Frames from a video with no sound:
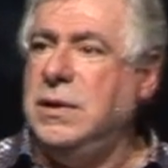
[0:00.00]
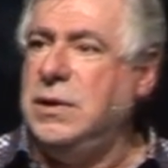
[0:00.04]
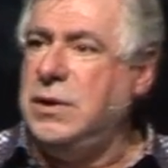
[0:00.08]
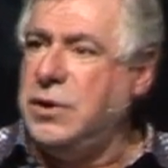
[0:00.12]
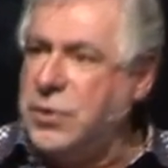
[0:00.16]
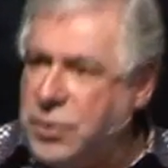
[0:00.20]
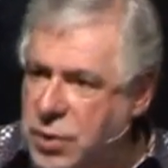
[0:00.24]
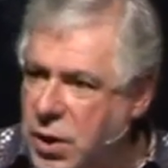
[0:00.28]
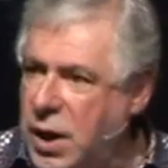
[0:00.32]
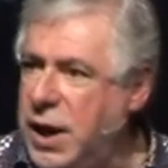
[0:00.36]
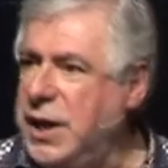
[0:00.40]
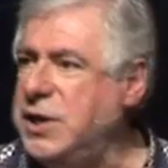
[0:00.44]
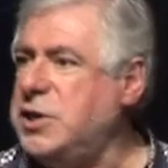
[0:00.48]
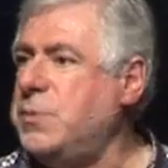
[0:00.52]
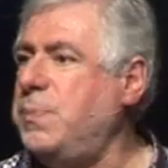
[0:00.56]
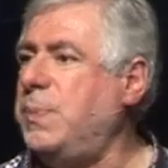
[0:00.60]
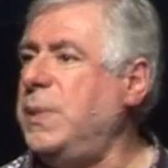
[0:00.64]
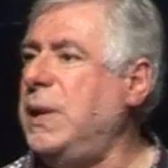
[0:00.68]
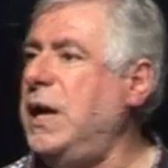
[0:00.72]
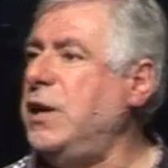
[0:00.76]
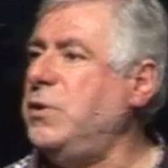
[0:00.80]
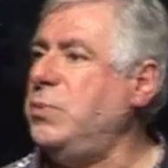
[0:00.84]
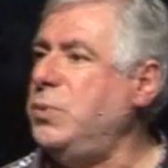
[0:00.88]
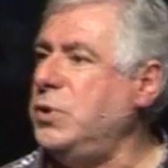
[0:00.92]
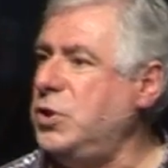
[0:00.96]
Christ's
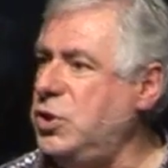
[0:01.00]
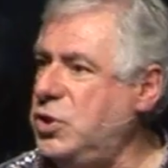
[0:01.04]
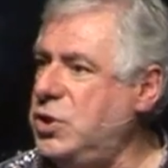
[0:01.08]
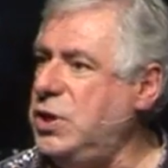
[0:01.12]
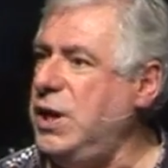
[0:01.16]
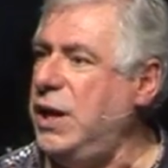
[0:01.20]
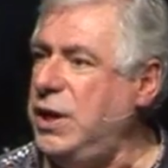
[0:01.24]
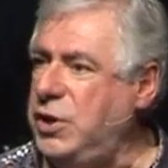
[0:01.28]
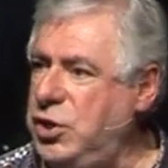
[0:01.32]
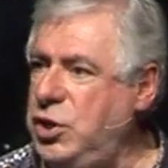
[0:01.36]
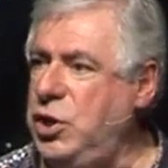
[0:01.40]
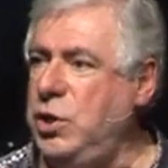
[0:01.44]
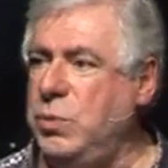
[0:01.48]
blood was shed.